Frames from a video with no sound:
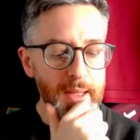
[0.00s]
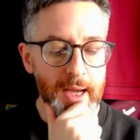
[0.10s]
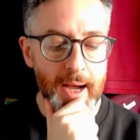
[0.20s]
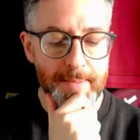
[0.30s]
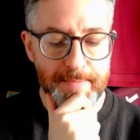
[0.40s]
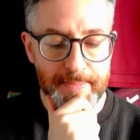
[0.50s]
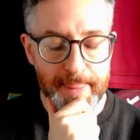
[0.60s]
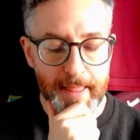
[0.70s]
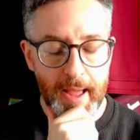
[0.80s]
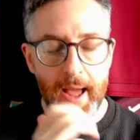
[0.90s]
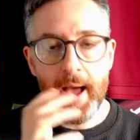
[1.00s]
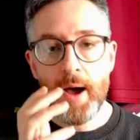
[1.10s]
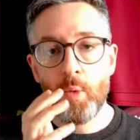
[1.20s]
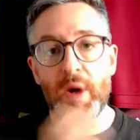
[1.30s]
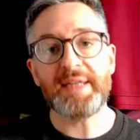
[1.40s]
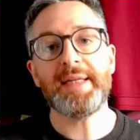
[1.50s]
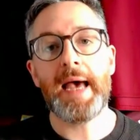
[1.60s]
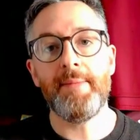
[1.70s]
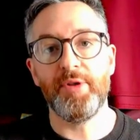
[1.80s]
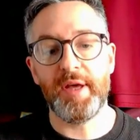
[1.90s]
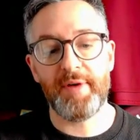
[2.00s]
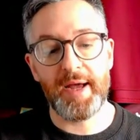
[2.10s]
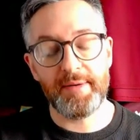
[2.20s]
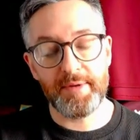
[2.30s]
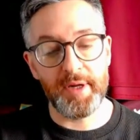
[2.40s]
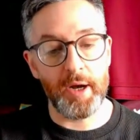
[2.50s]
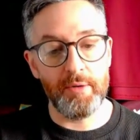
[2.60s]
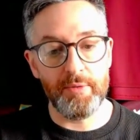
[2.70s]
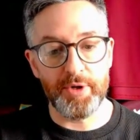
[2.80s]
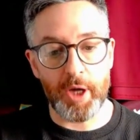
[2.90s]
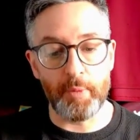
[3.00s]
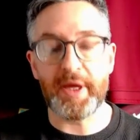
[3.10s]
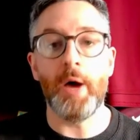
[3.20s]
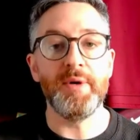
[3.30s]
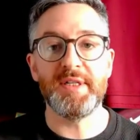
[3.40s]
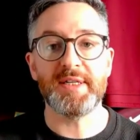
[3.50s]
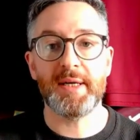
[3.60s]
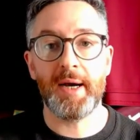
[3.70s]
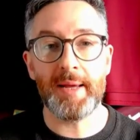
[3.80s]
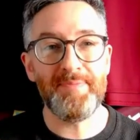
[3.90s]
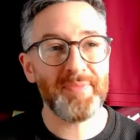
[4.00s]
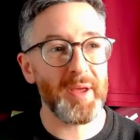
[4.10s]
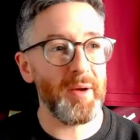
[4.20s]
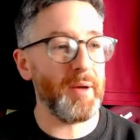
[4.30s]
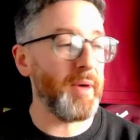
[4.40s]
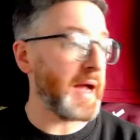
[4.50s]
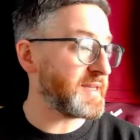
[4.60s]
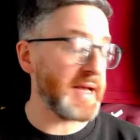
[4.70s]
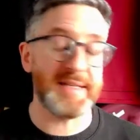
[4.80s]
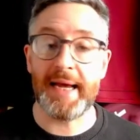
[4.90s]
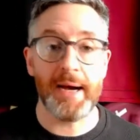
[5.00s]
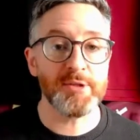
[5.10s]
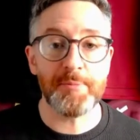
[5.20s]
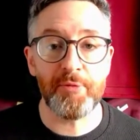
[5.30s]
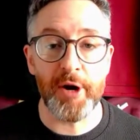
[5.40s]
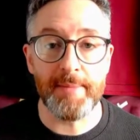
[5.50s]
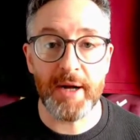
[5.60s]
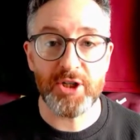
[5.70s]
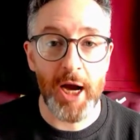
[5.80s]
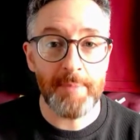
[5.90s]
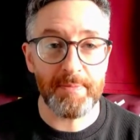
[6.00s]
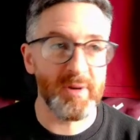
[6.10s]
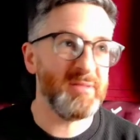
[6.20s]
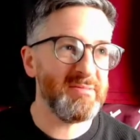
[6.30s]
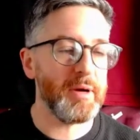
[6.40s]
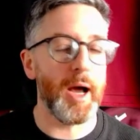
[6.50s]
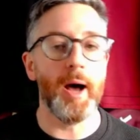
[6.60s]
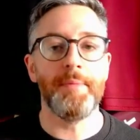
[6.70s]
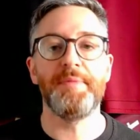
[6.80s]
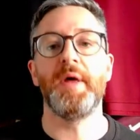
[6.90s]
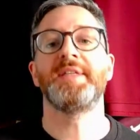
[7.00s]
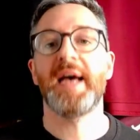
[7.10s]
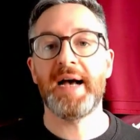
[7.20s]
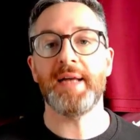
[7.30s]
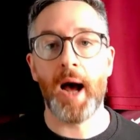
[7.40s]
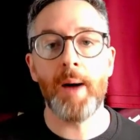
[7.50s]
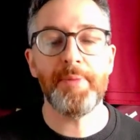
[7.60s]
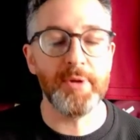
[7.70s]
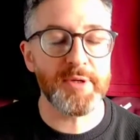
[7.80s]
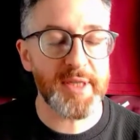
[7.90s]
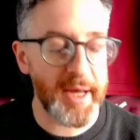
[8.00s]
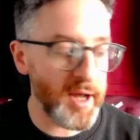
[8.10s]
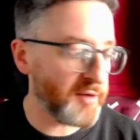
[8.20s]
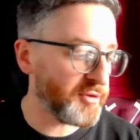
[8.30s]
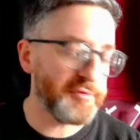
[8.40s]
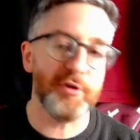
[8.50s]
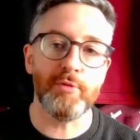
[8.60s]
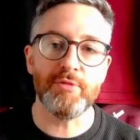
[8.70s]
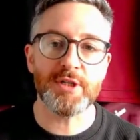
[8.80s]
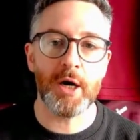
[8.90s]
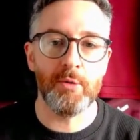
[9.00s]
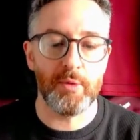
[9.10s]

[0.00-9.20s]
Um, West Ham, on the other hand, you know, you we go into this game our tails are pretty much up, well, a, a, tad up, you would say, after the Fulham result.